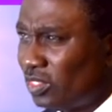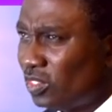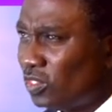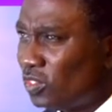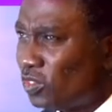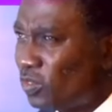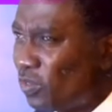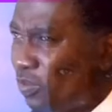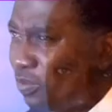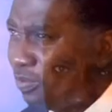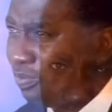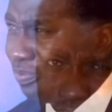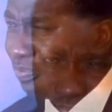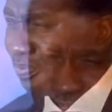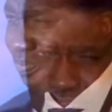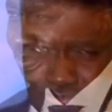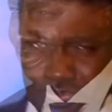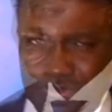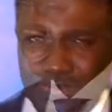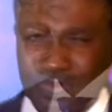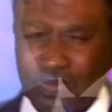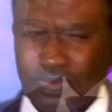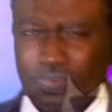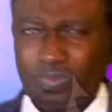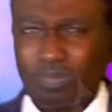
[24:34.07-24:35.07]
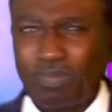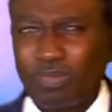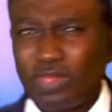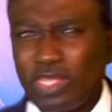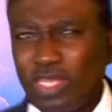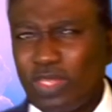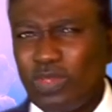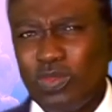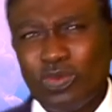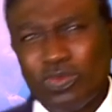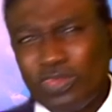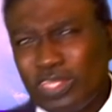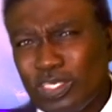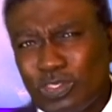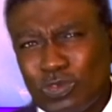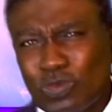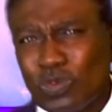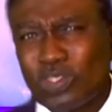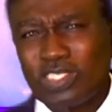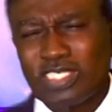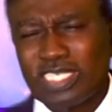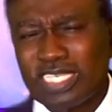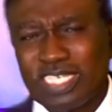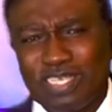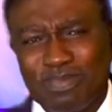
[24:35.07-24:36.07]
So, now this
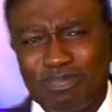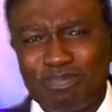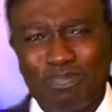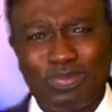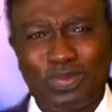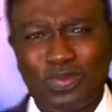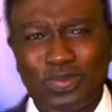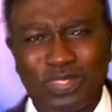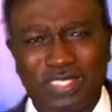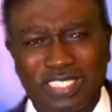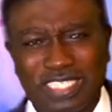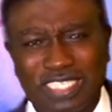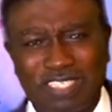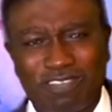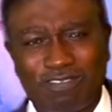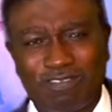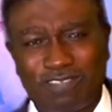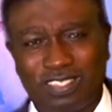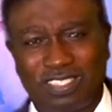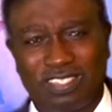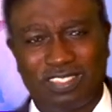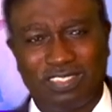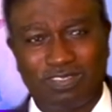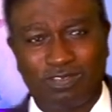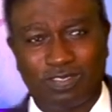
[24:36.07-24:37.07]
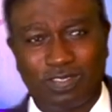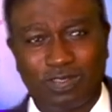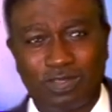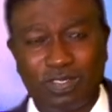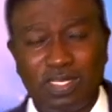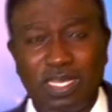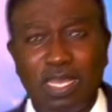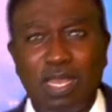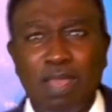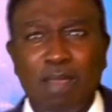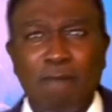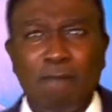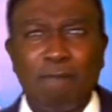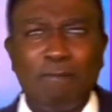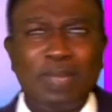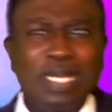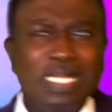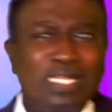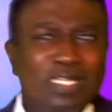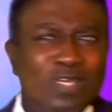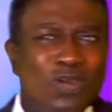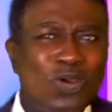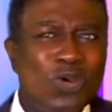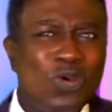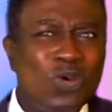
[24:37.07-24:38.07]
was an important festival,
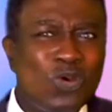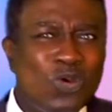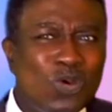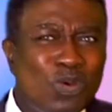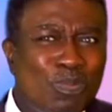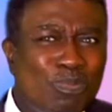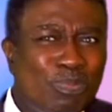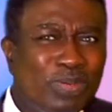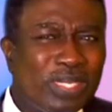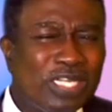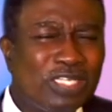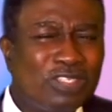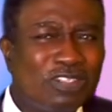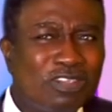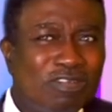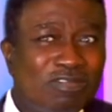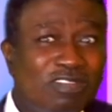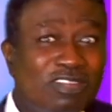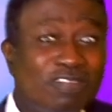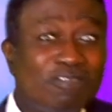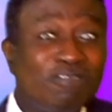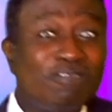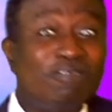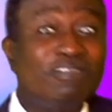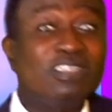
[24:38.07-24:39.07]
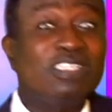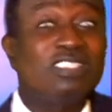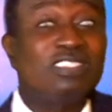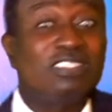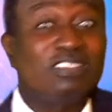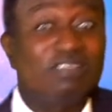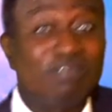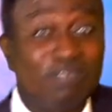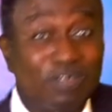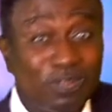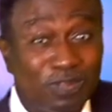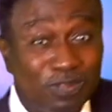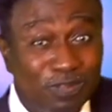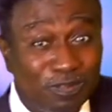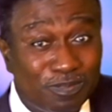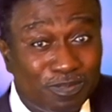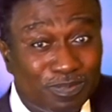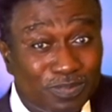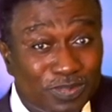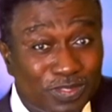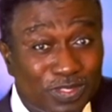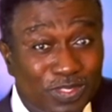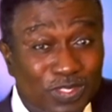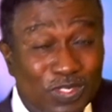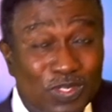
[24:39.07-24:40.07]
but the whole point of the festival
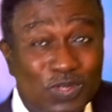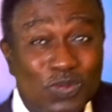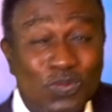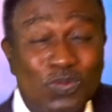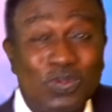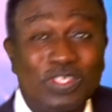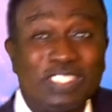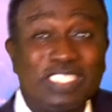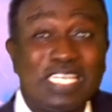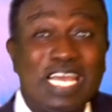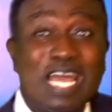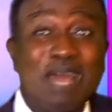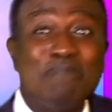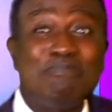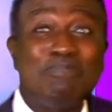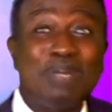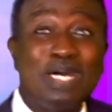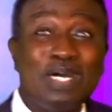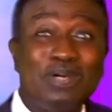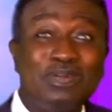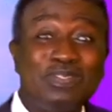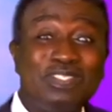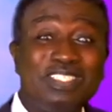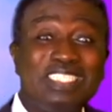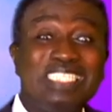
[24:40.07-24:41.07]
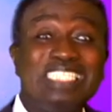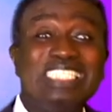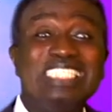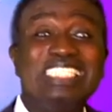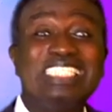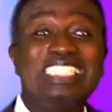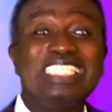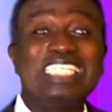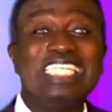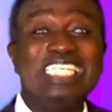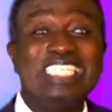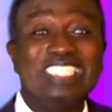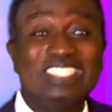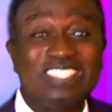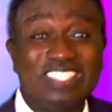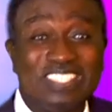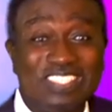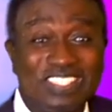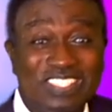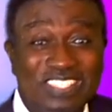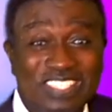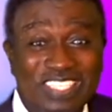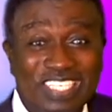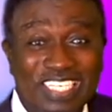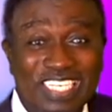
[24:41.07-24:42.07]
was about
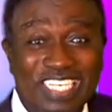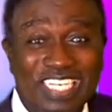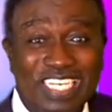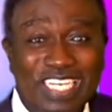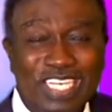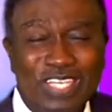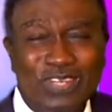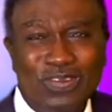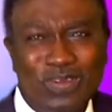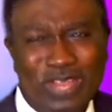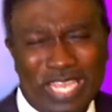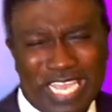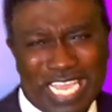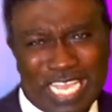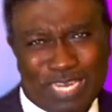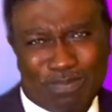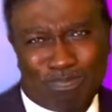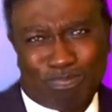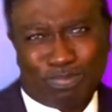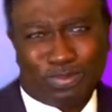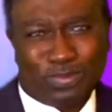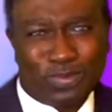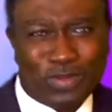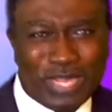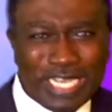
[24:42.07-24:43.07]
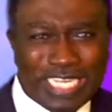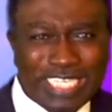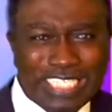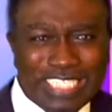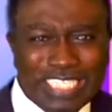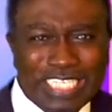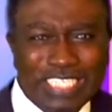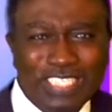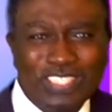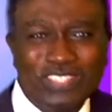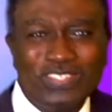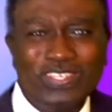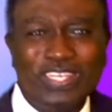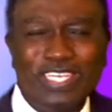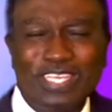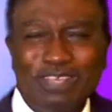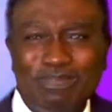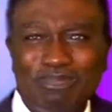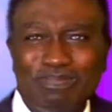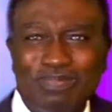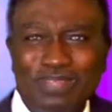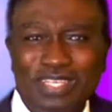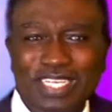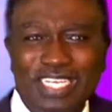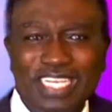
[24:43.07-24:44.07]
Jesus. You know, it pointed to
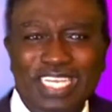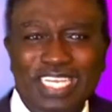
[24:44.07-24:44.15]
him.